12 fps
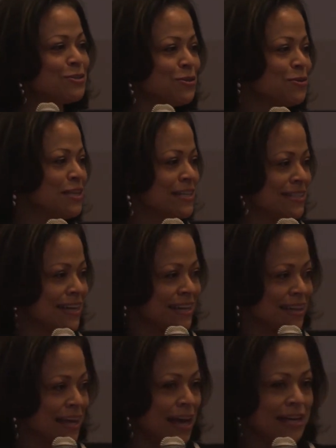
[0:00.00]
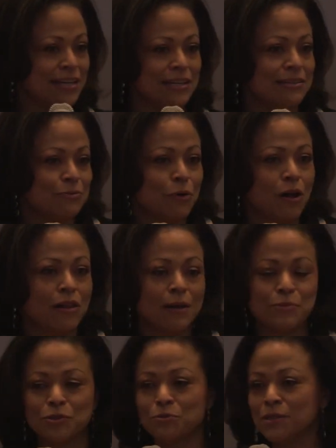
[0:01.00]
do things like that, and all I'm
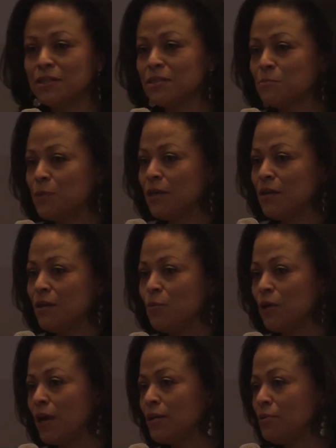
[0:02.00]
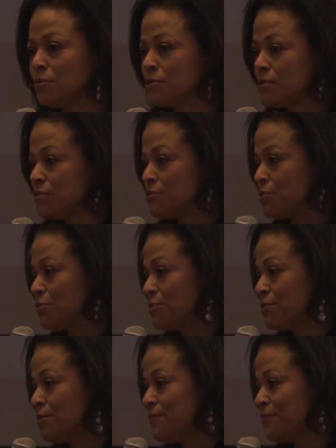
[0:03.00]
doing is speaking what I know is the
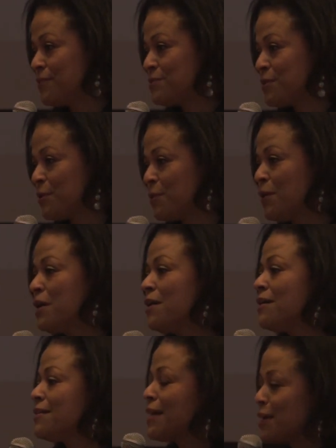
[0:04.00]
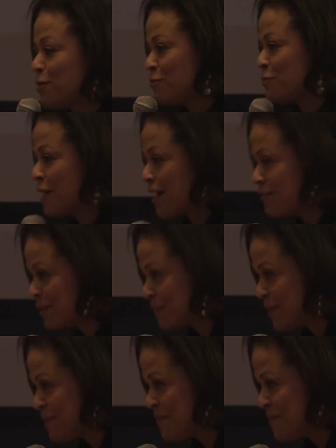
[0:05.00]
truth. So thank you for having
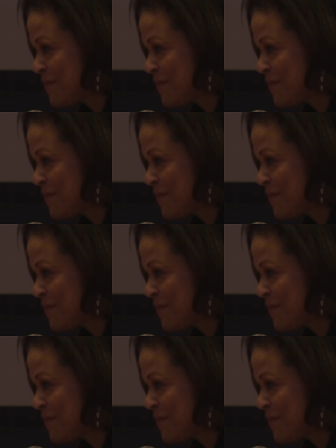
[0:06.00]
me.